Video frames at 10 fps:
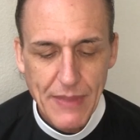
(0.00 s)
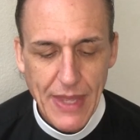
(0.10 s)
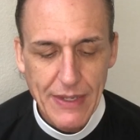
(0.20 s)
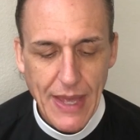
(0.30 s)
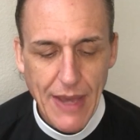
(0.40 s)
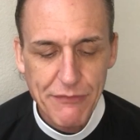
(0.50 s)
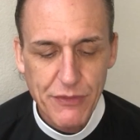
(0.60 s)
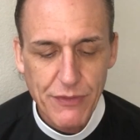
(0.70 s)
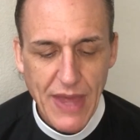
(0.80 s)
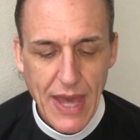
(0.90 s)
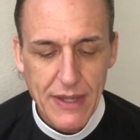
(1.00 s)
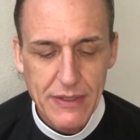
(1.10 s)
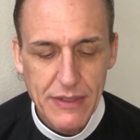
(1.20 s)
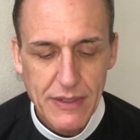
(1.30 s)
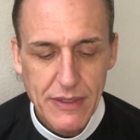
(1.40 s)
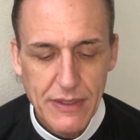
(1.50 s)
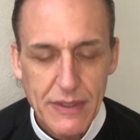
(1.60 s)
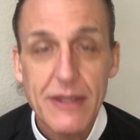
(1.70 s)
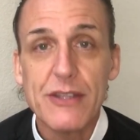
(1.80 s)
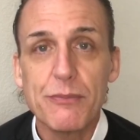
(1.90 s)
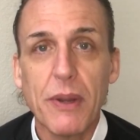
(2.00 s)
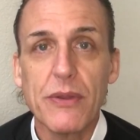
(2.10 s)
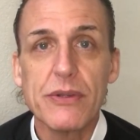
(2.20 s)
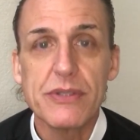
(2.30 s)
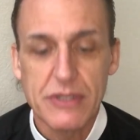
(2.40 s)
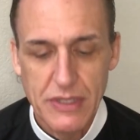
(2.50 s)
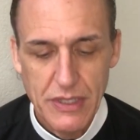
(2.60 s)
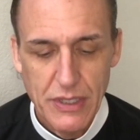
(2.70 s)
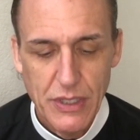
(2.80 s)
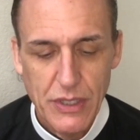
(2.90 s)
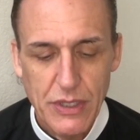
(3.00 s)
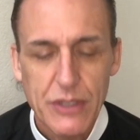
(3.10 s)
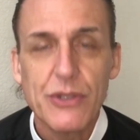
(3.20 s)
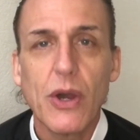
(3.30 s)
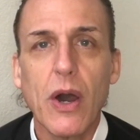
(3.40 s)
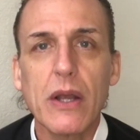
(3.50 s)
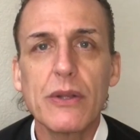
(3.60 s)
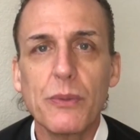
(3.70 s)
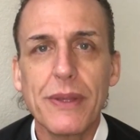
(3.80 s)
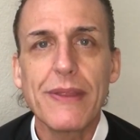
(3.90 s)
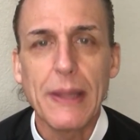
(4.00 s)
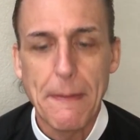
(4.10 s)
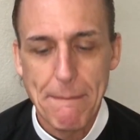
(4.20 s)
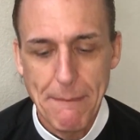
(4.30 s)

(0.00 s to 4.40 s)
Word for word: And after that, his brothers talked with him.